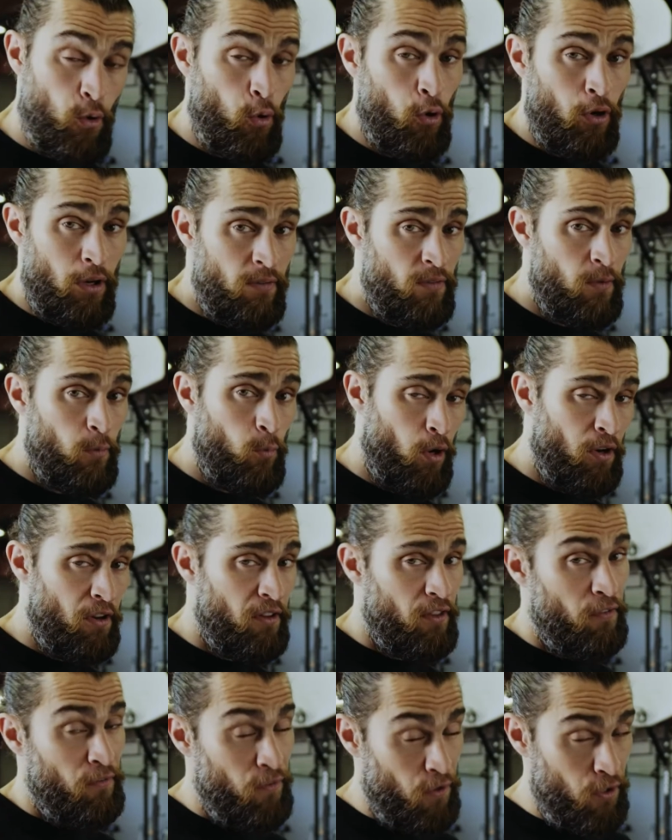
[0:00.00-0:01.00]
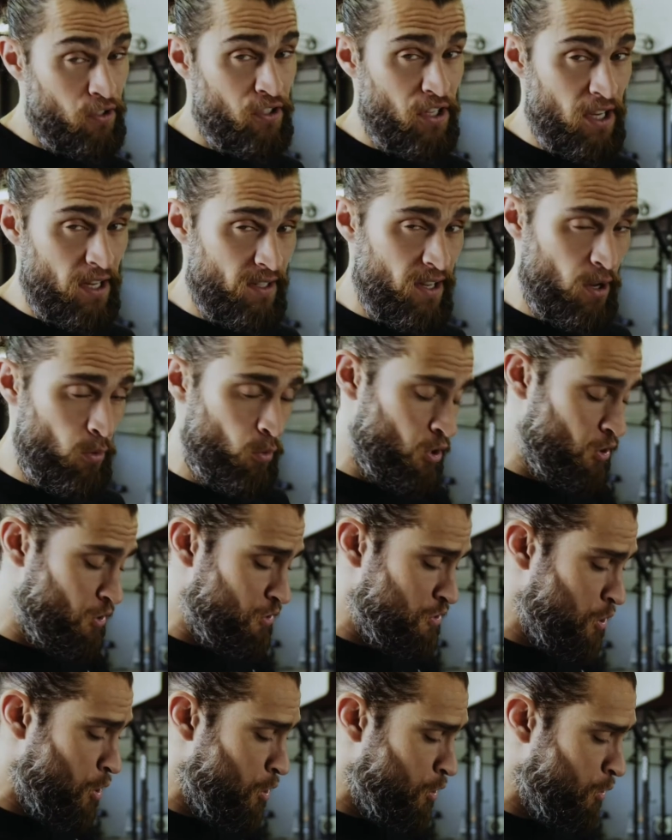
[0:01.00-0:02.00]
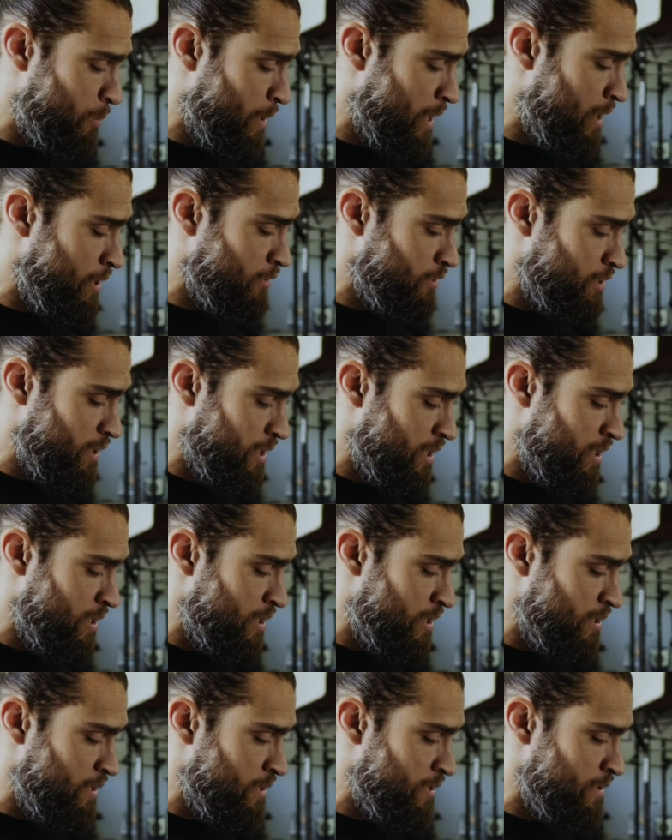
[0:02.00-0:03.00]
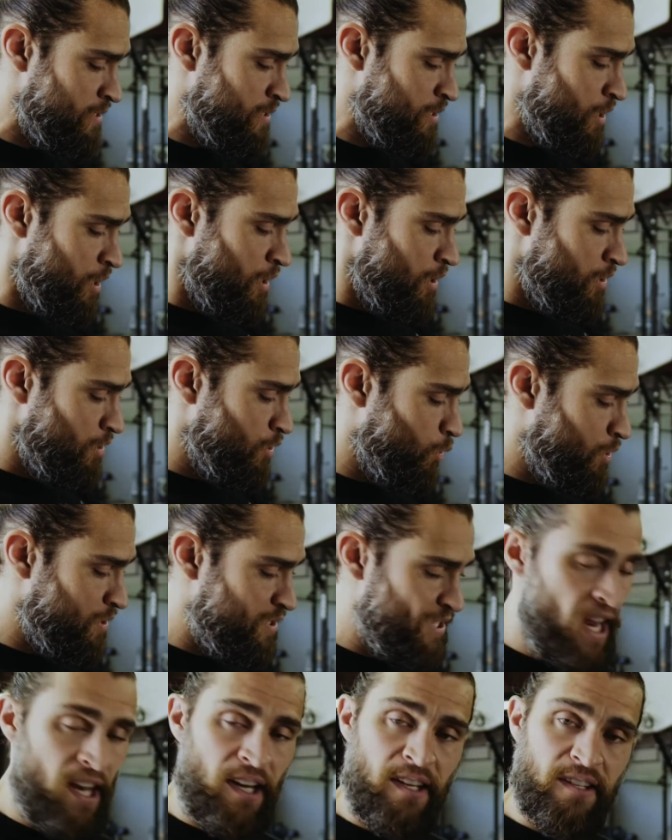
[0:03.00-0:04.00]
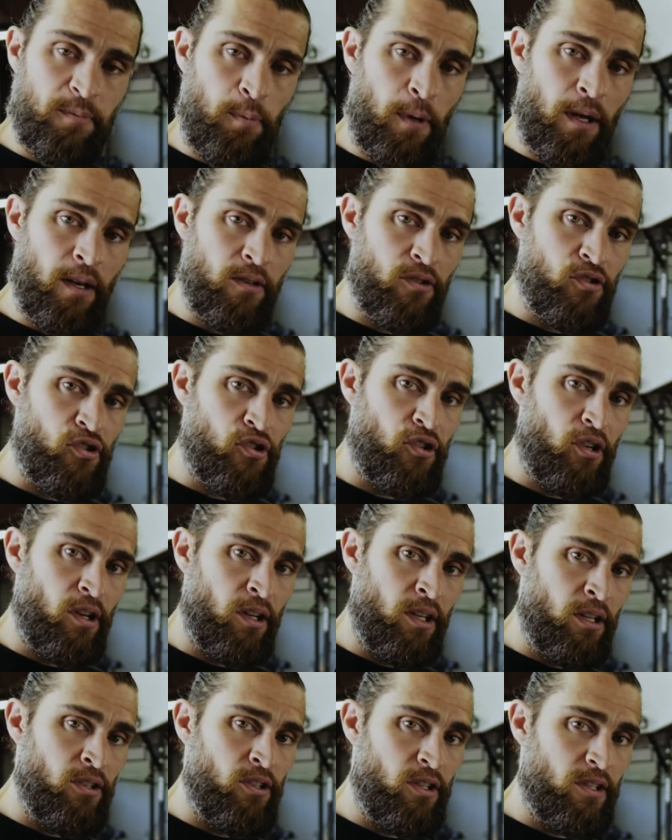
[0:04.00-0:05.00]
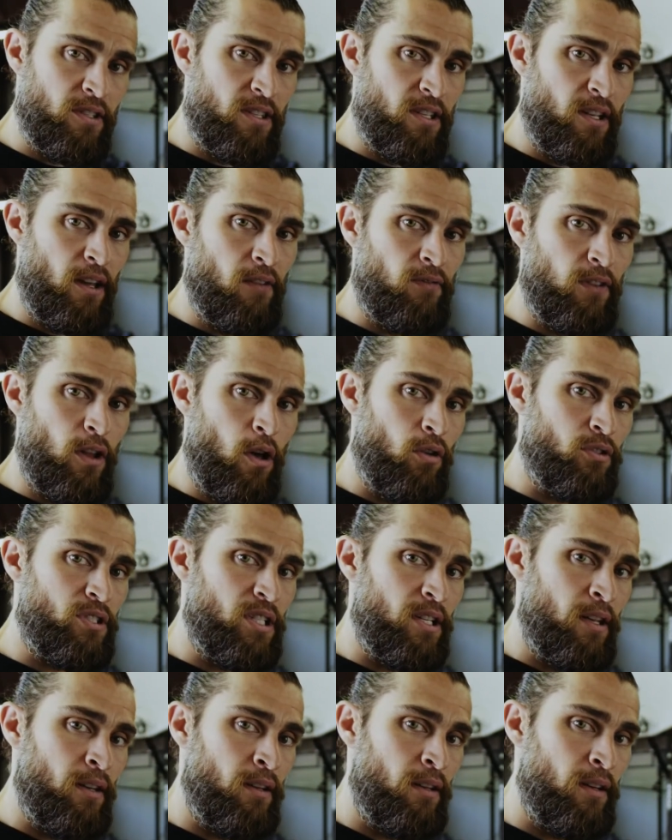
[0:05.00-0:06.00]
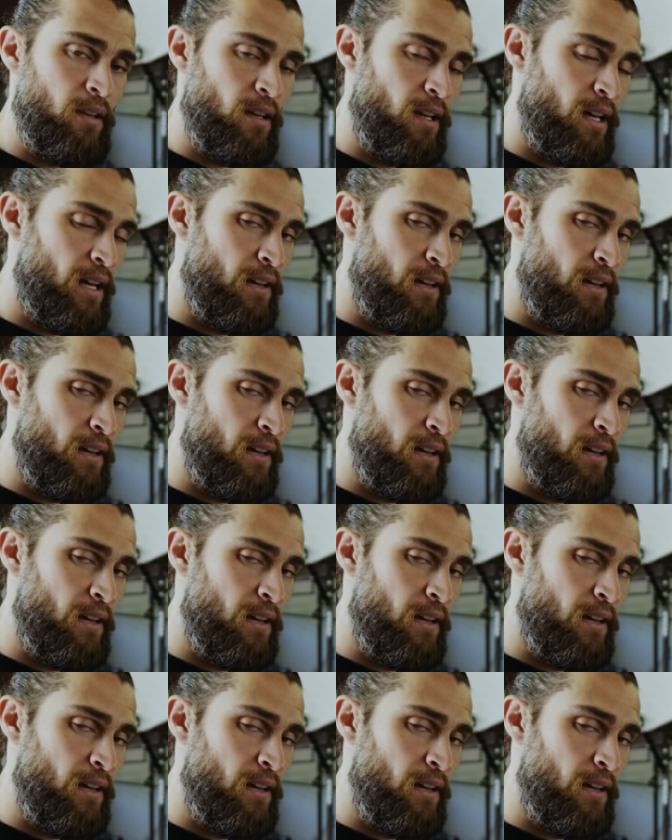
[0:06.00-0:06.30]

or even one of the first things that we're gonna talk about is your settings page. Again, you can see I've logged in.